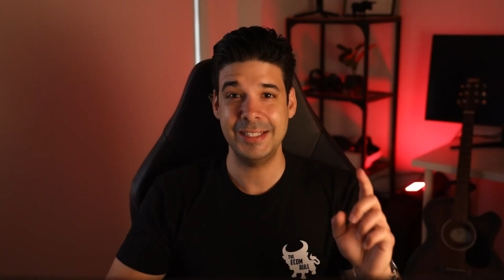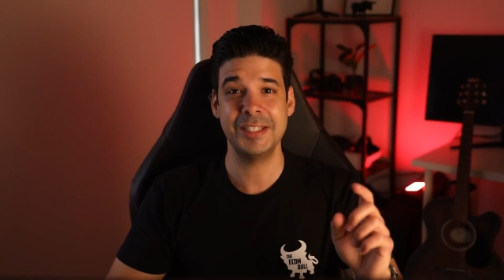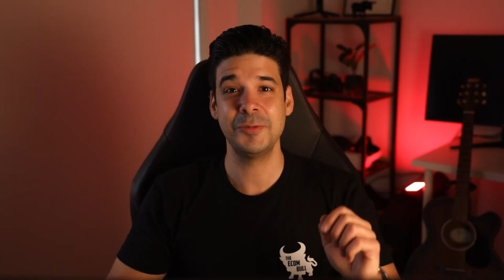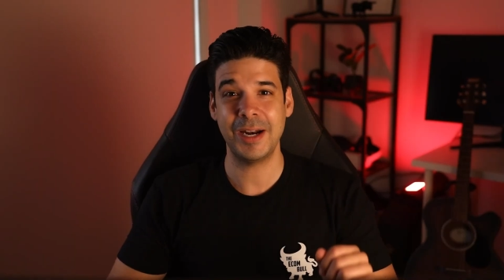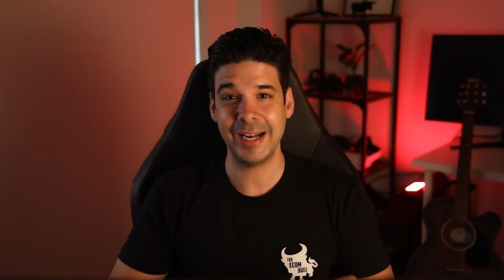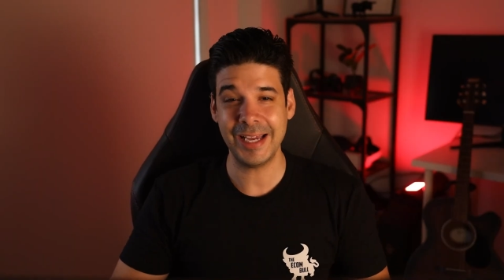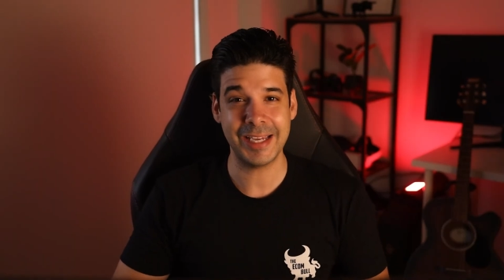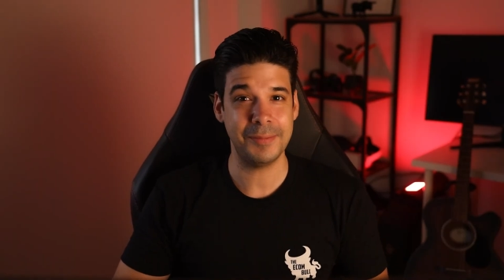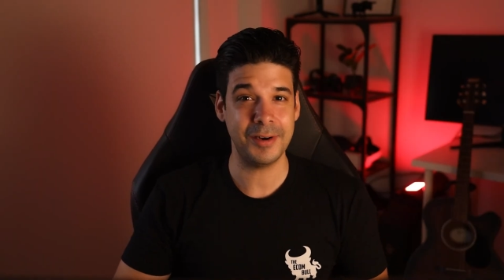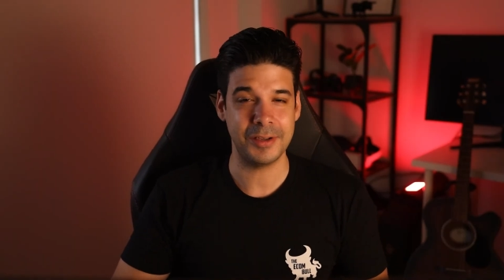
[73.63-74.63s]
this is what I like
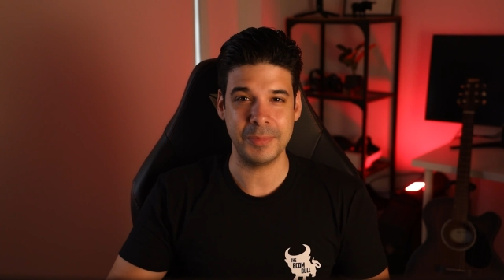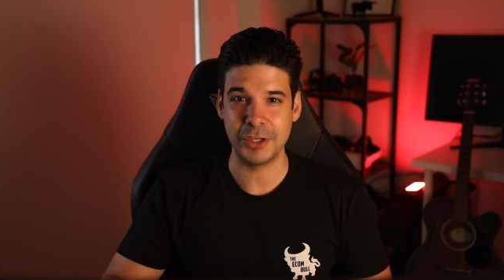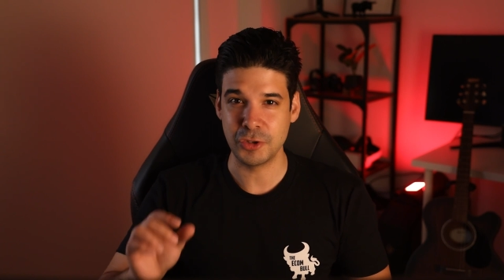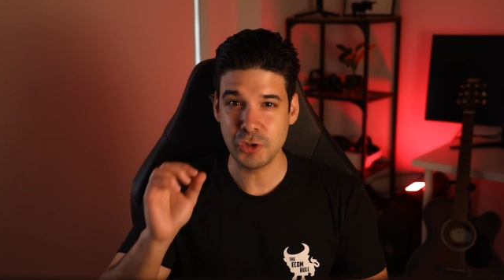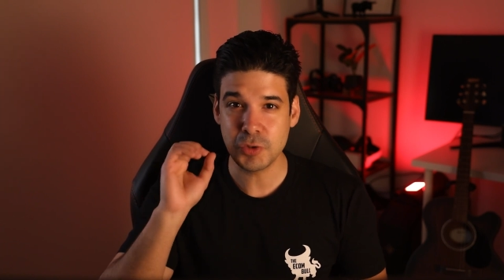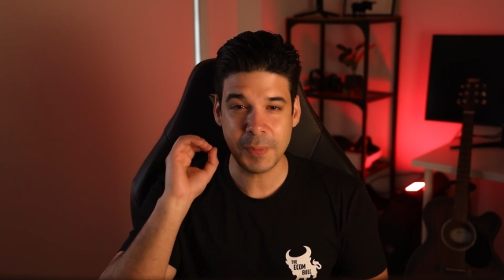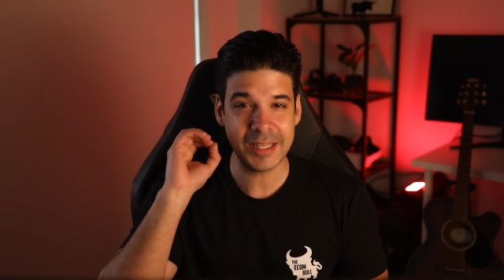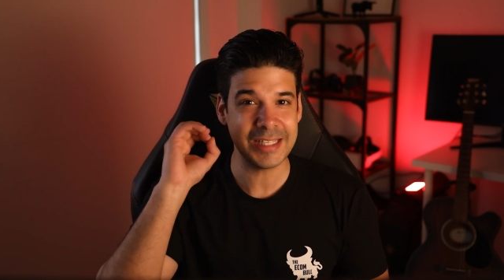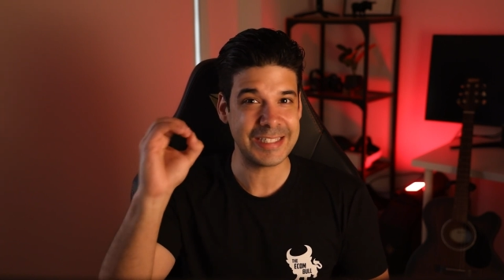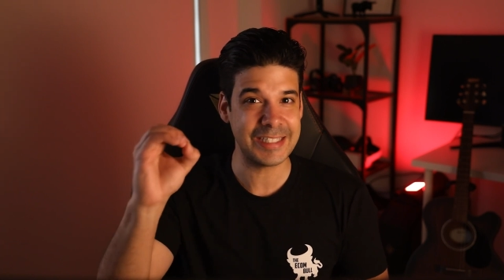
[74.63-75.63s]
about it because you
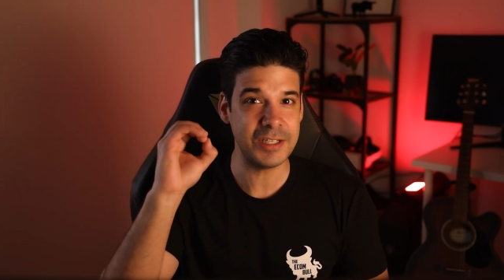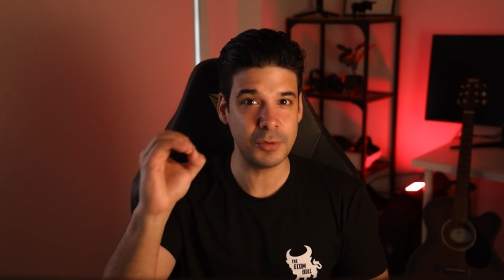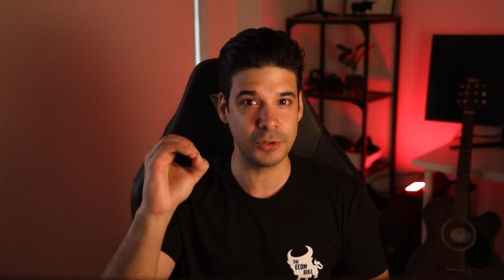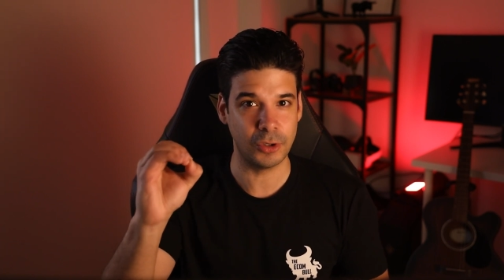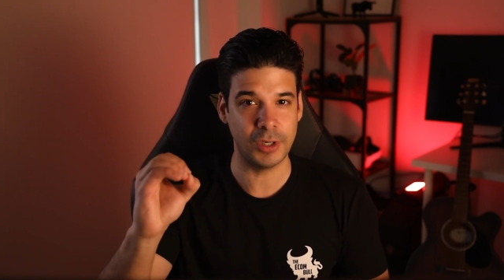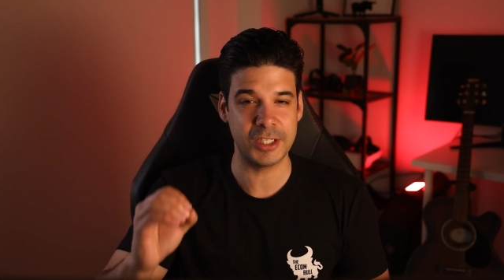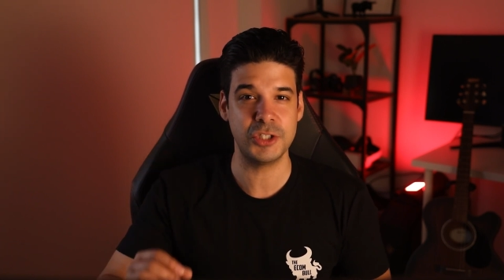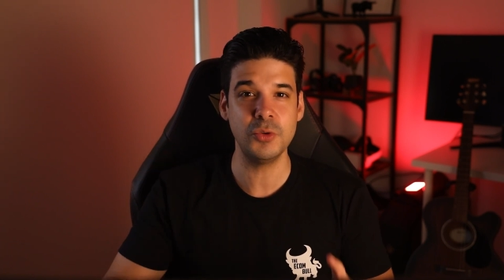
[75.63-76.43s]
spend zero dollars.